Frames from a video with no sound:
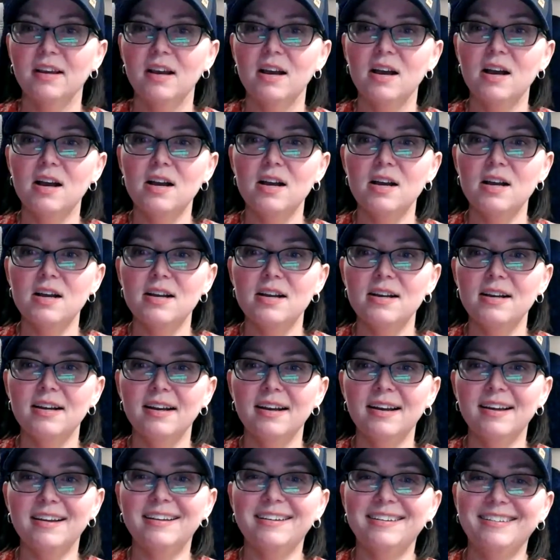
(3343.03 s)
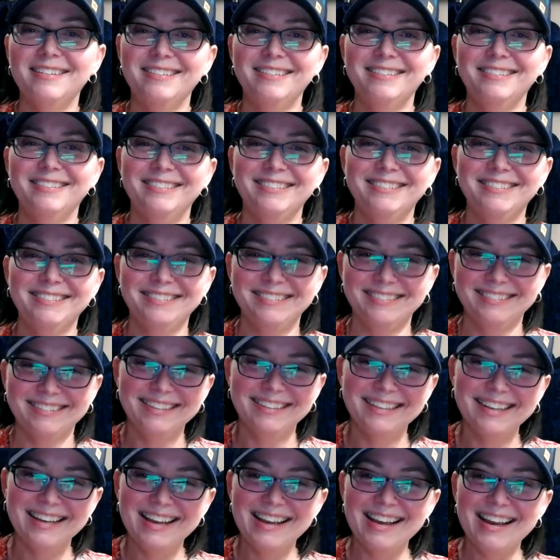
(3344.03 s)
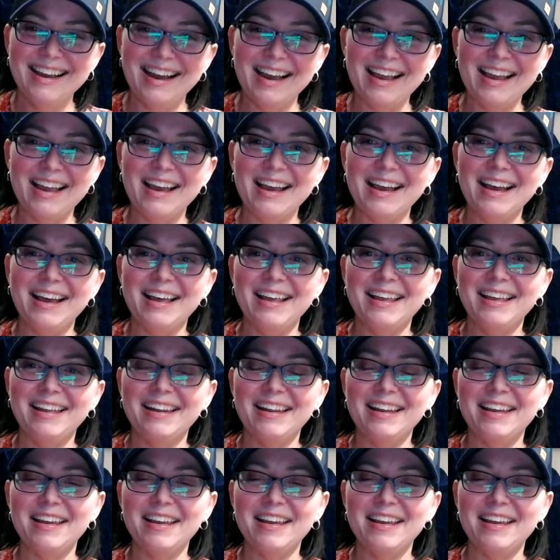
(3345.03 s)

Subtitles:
I had